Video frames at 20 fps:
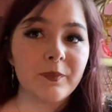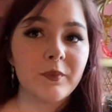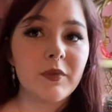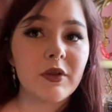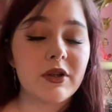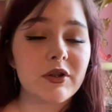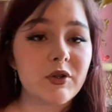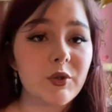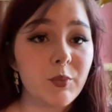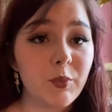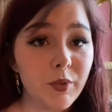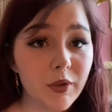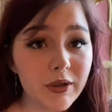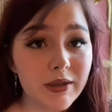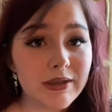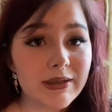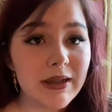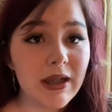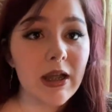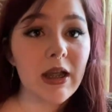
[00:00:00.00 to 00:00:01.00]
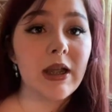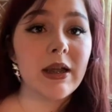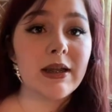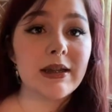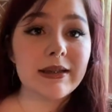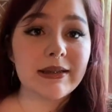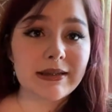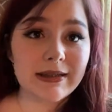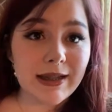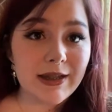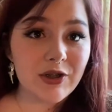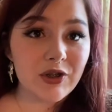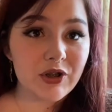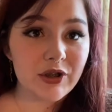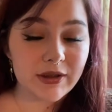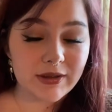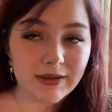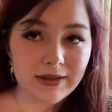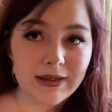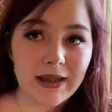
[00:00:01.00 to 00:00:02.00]
So put
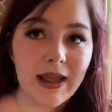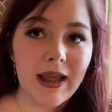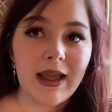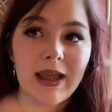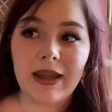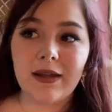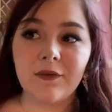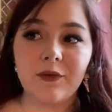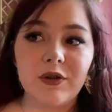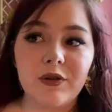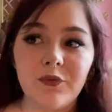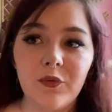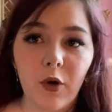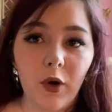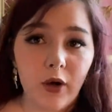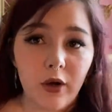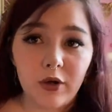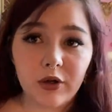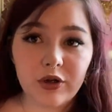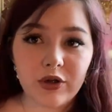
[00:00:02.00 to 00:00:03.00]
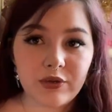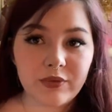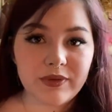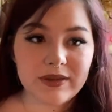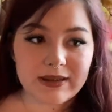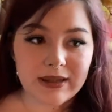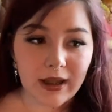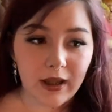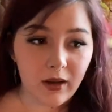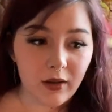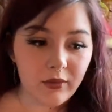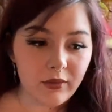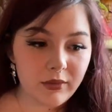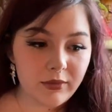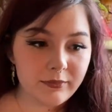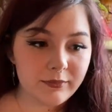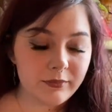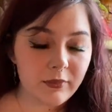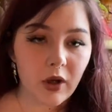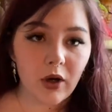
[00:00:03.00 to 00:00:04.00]
sections. Even if all you
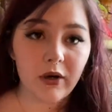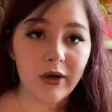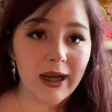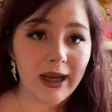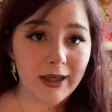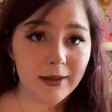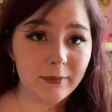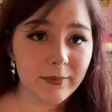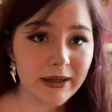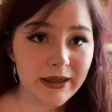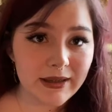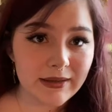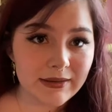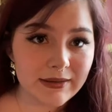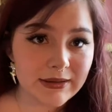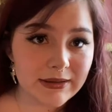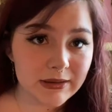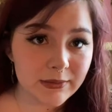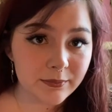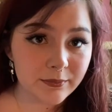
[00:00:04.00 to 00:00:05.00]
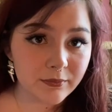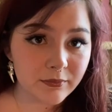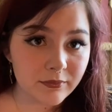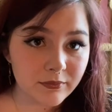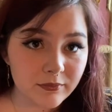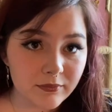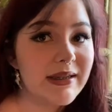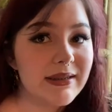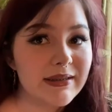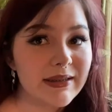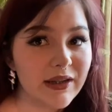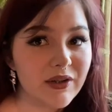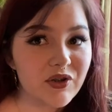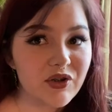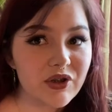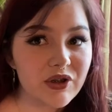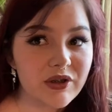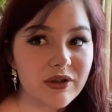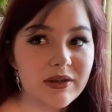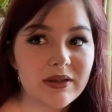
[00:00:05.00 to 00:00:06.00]
sell are headbands,
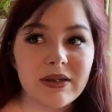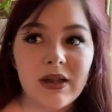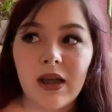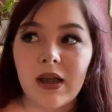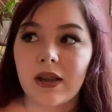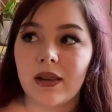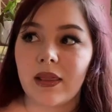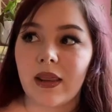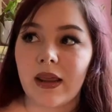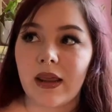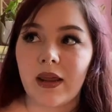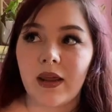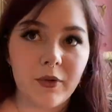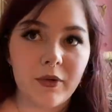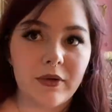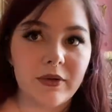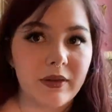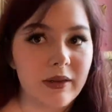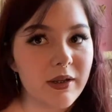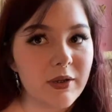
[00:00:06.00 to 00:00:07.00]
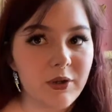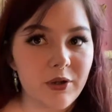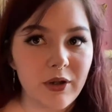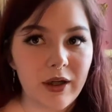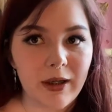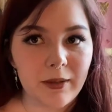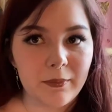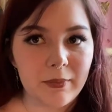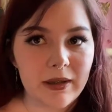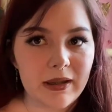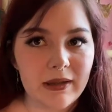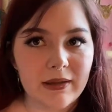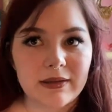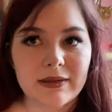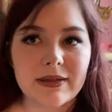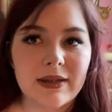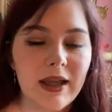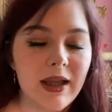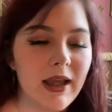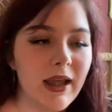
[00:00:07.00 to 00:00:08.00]
sections like glitter
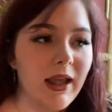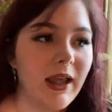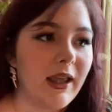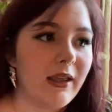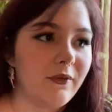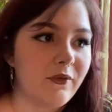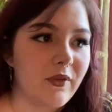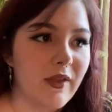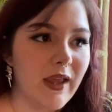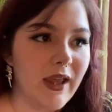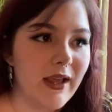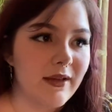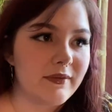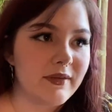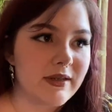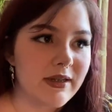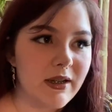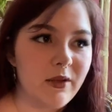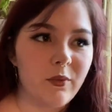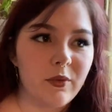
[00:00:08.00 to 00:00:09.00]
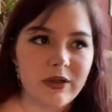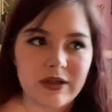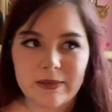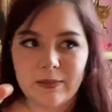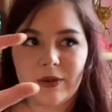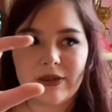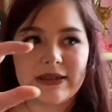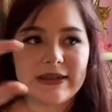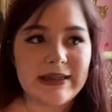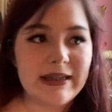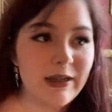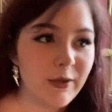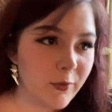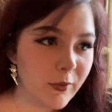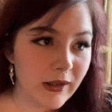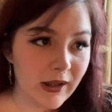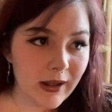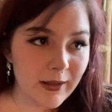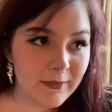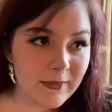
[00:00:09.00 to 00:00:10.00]
headbands. If they have sequins, put
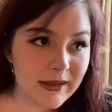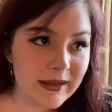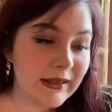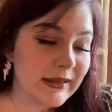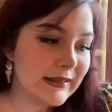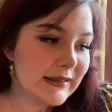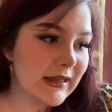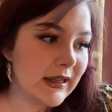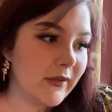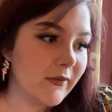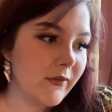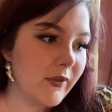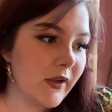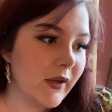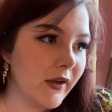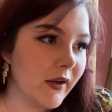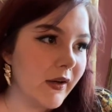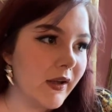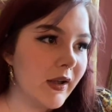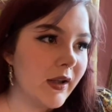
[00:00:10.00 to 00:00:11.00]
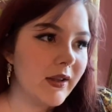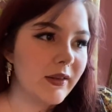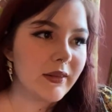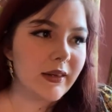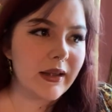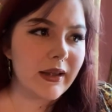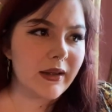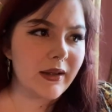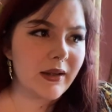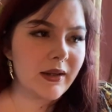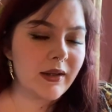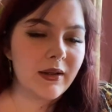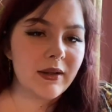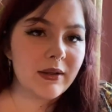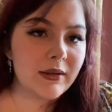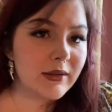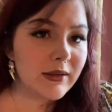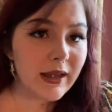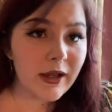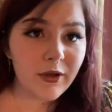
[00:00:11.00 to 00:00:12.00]
sequin headbands. If they're like
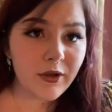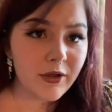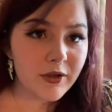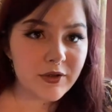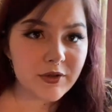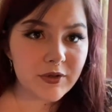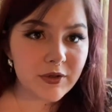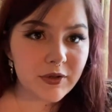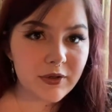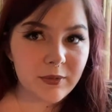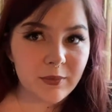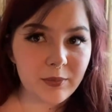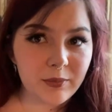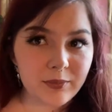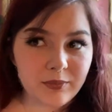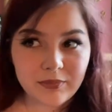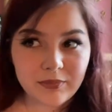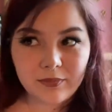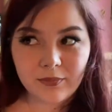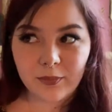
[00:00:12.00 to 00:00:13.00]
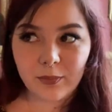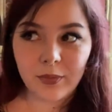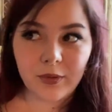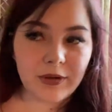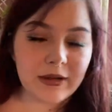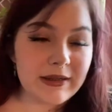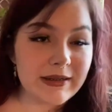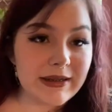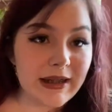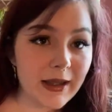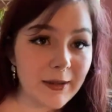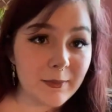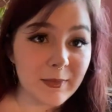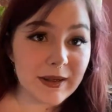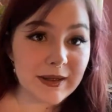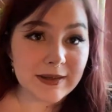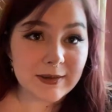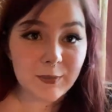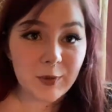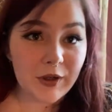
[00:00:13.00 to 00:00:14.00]
character print
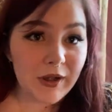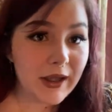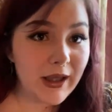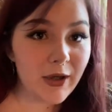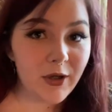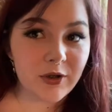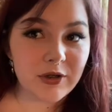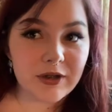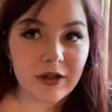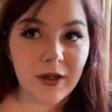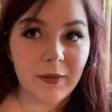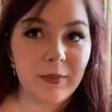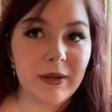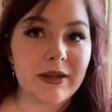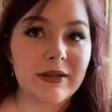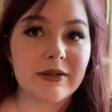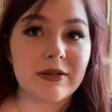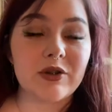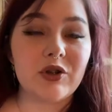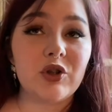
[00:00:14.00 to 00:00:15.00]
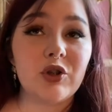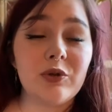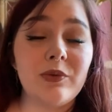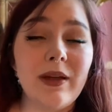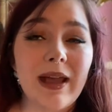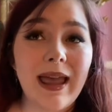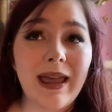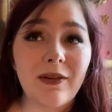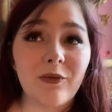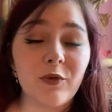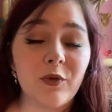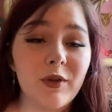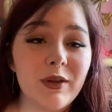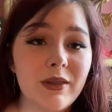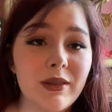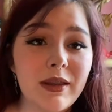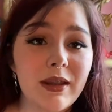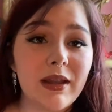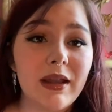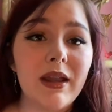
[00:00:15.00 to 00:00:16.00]
headbands, put character headbands. Do
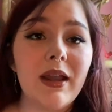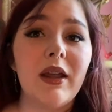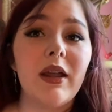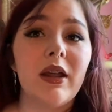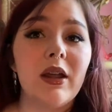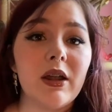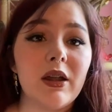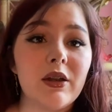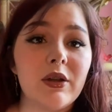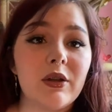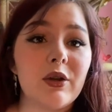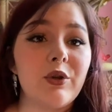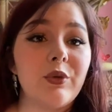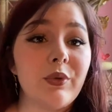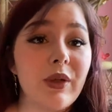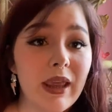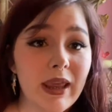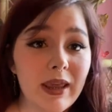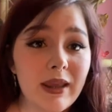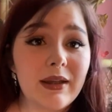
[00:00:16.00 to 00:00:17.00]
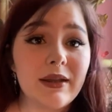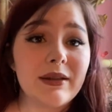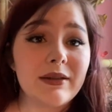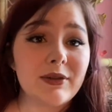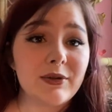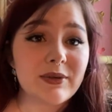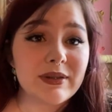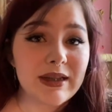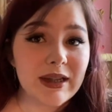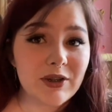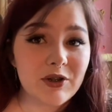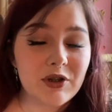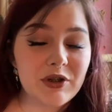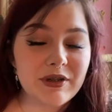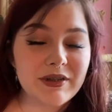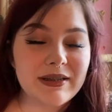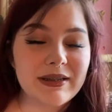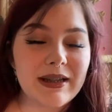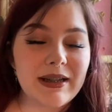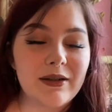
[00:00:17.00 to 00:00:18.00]
everything you can in those
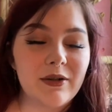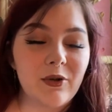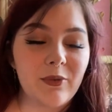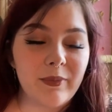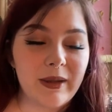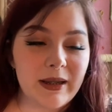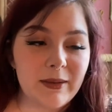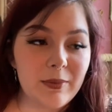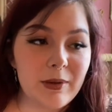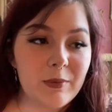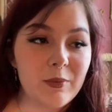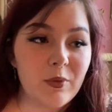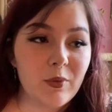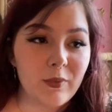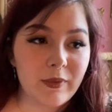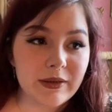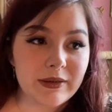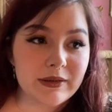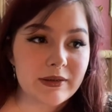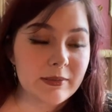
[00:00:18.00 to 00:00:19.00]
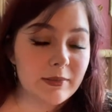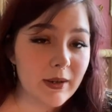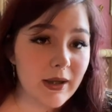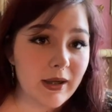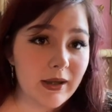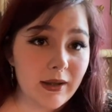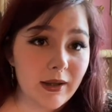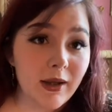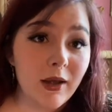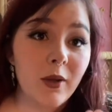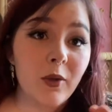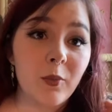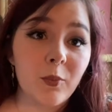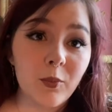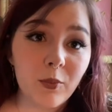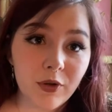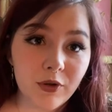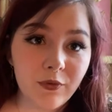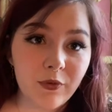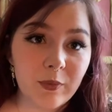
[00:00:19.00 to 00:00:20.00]
sections, and it'll make people want to buy
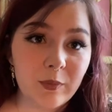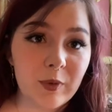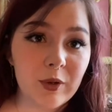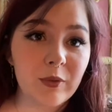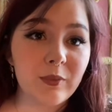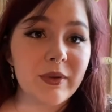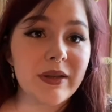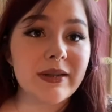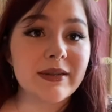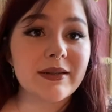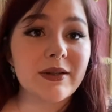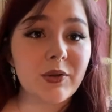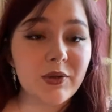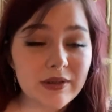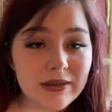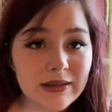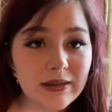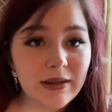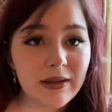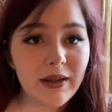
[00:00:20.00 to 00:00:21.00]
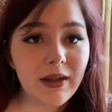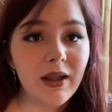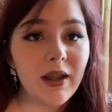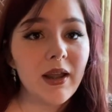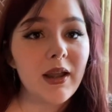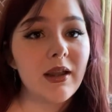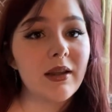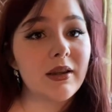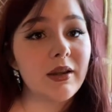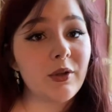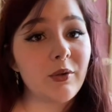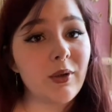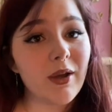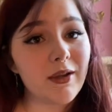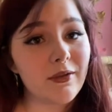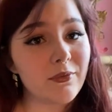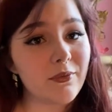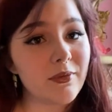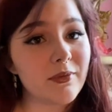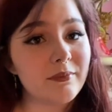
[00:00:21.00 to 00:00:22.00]
more from you, because they'll see that you
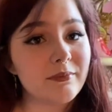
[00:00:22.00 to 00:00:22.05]
have